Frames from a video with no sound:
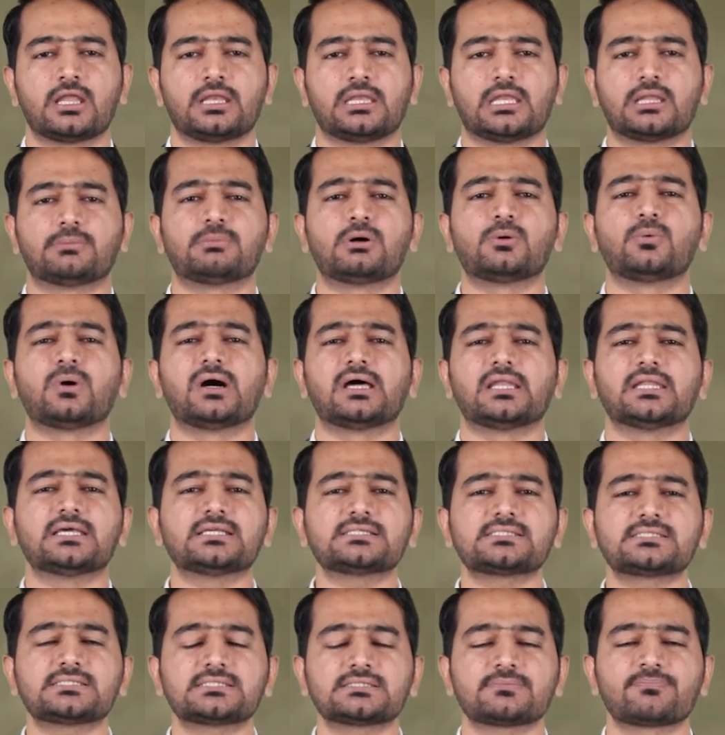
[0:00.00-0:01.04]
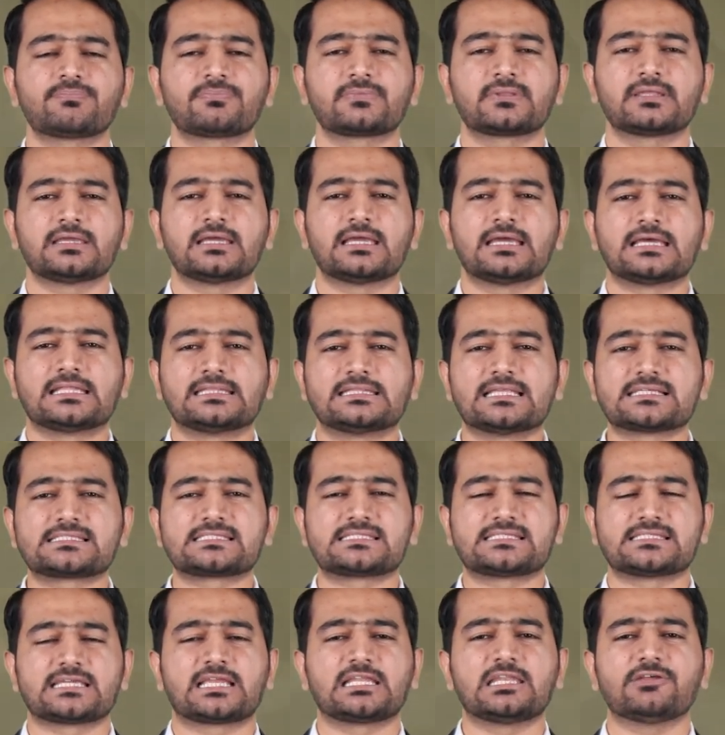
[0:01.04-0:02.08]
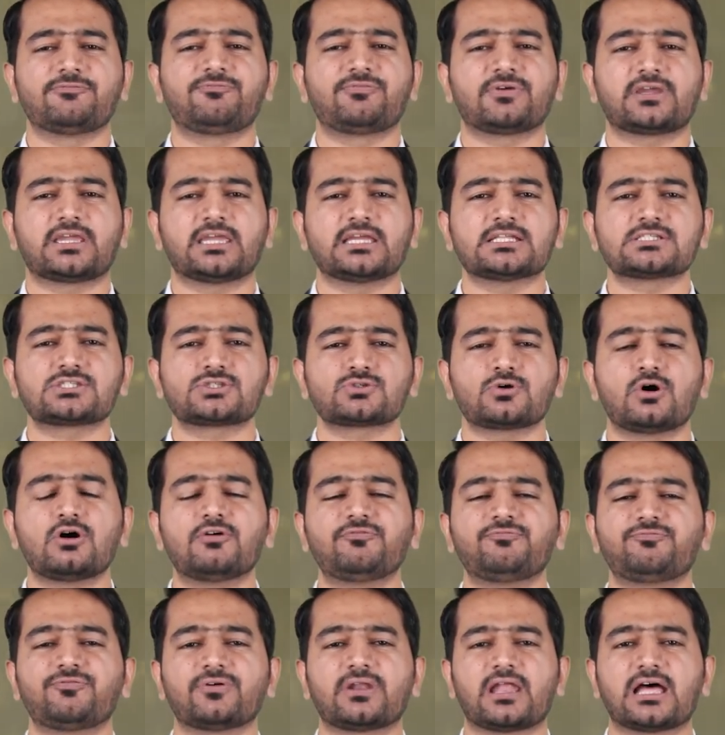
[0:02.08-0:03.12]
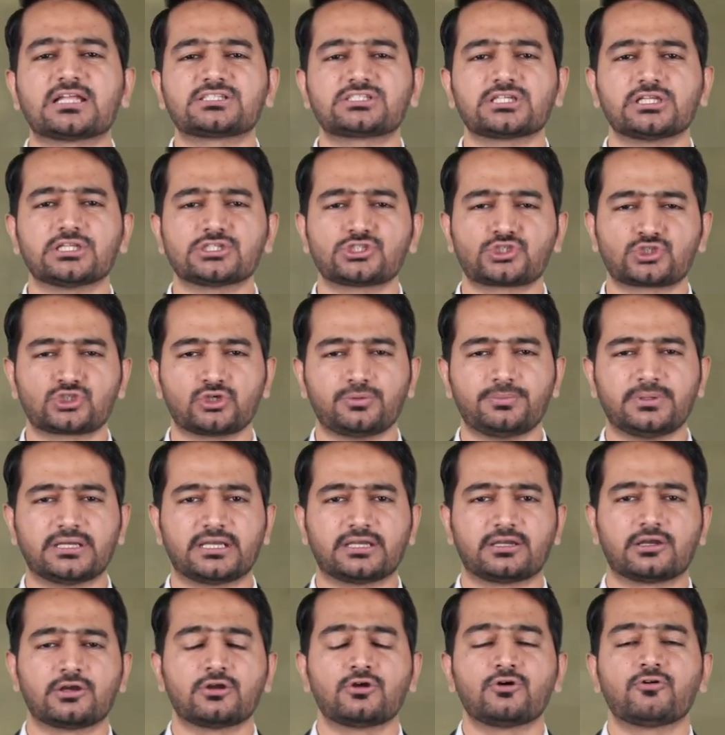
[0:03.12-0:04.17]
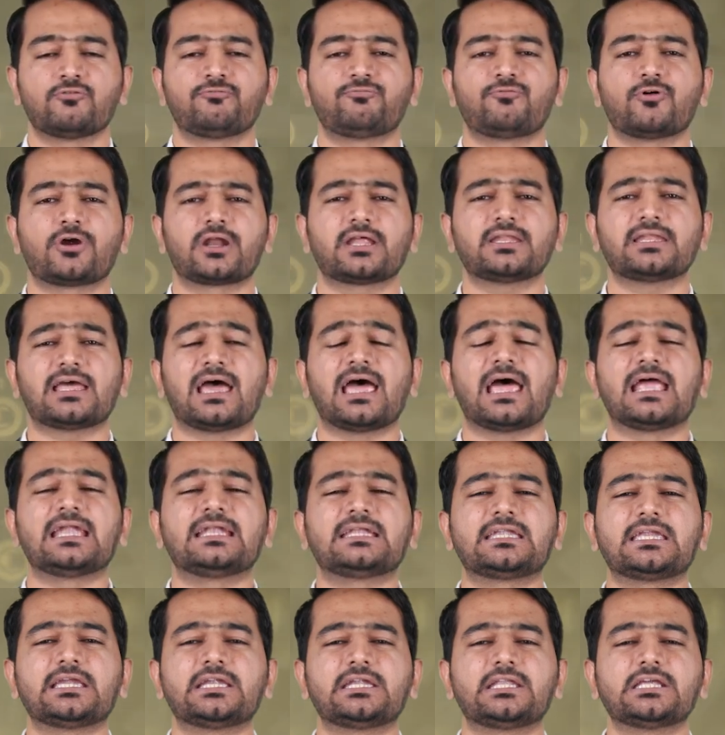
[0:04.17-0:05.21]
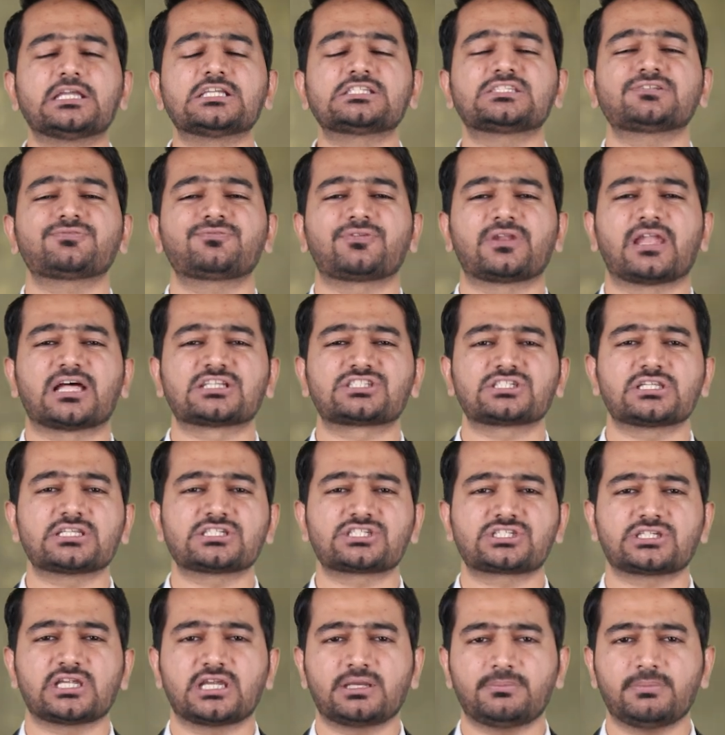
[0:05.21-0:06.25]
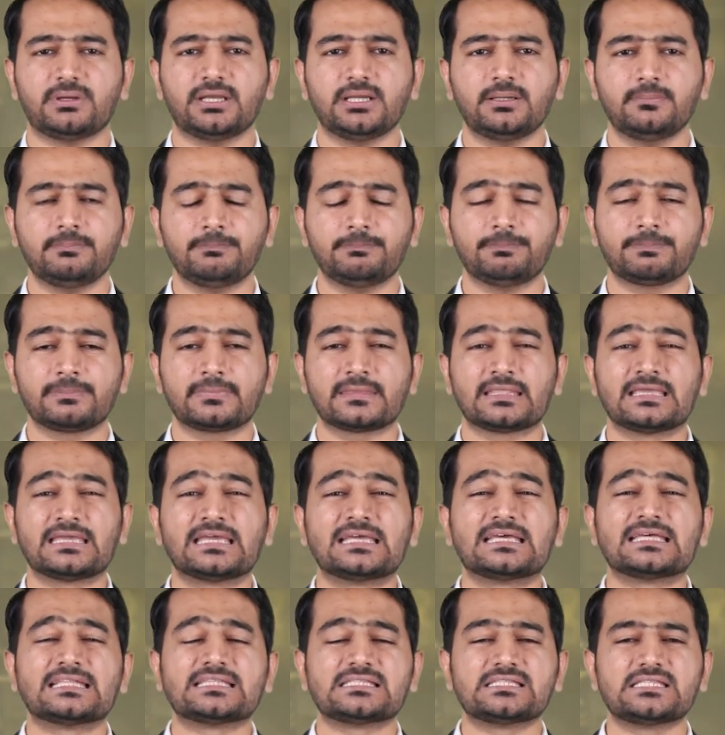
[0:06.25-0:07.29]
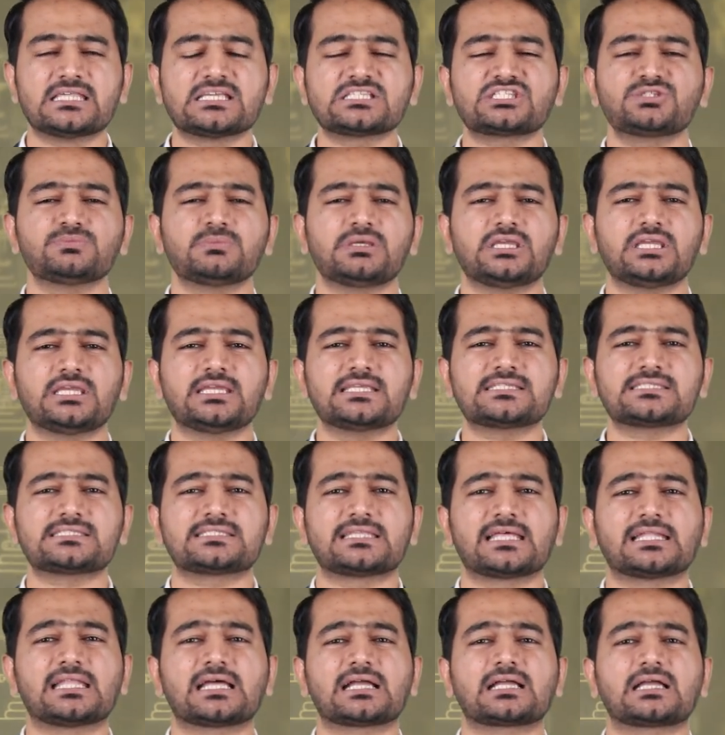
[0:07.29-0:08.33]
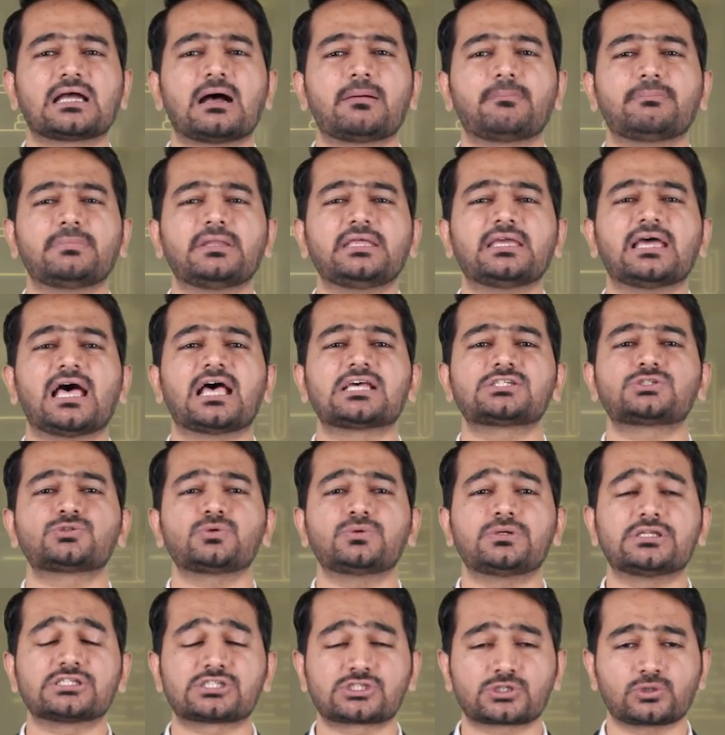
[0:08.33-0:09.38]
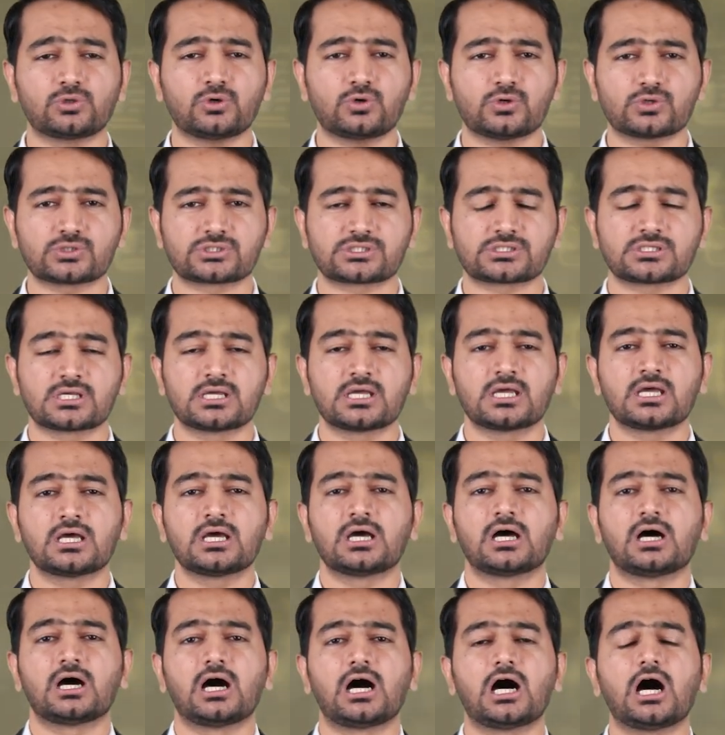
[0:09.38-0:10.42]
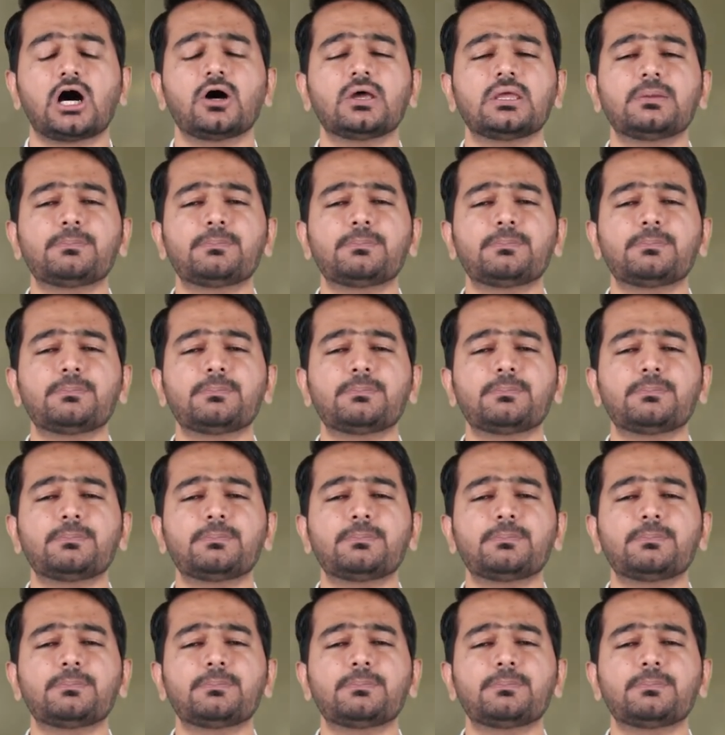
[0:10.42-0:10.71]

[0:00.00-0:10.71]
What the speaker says: Number one is the significance of financial instrument for an entity's financial statement. This means that the company has to disclose how